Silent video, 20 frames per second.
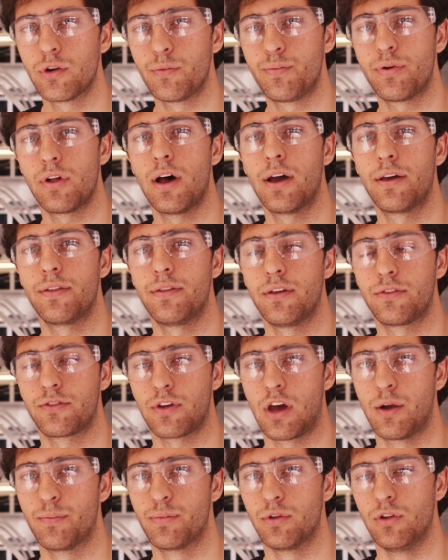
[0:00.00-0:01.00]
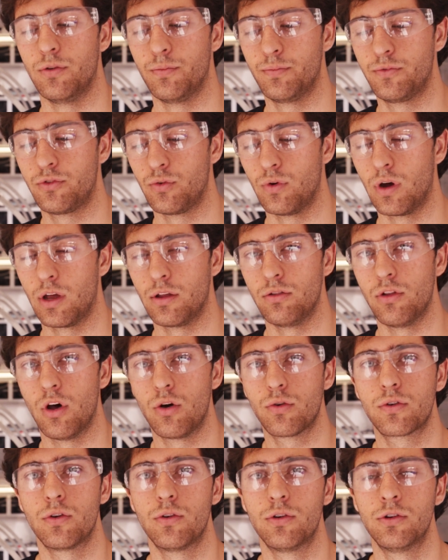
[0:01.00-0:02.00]
to apply this Hyperloop to a
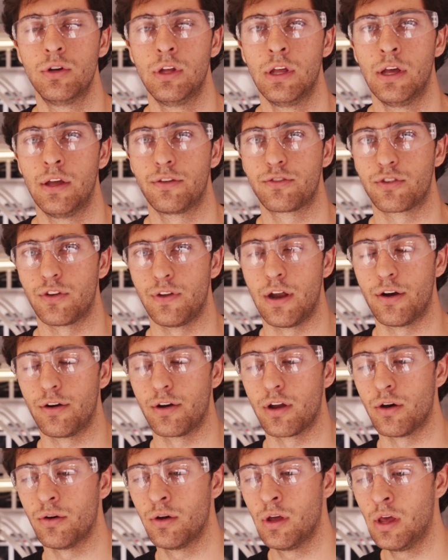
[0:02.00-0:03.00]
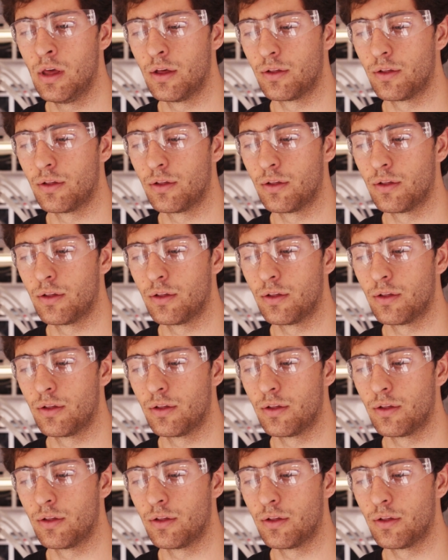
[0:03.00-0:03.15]
local scenario,